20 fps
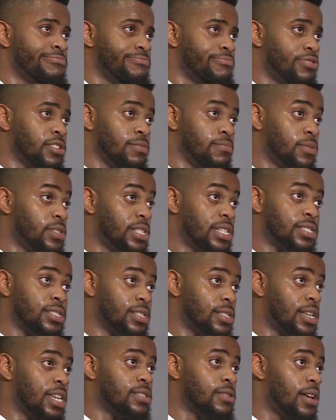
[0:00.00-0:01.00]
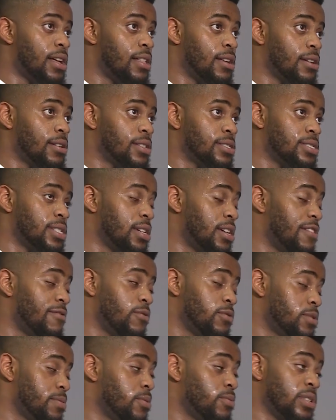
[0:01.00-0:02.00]
pretty much that's, that's how I can say
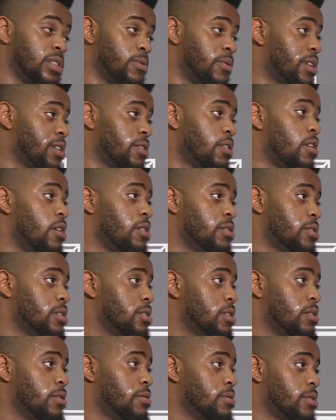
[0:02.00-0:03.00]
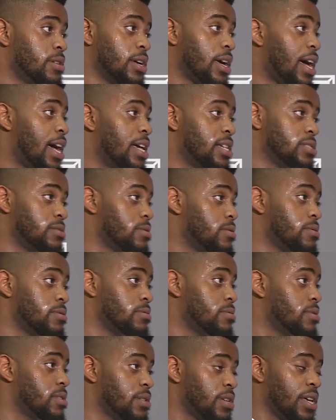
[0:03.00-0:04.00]
everyone's been really working hard, you know. Guys were
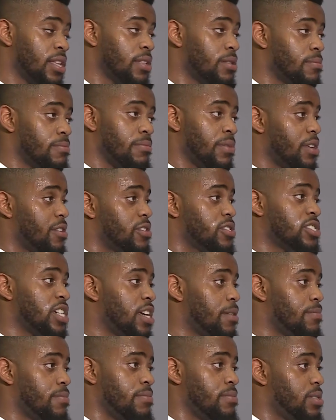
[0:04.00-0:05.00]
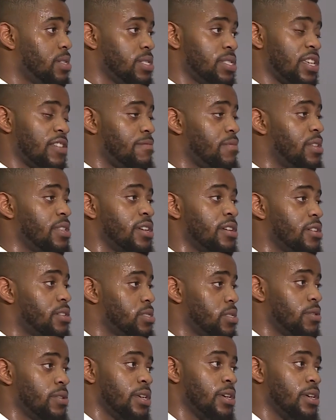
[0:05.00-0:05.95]
getting better shape since they've been here, so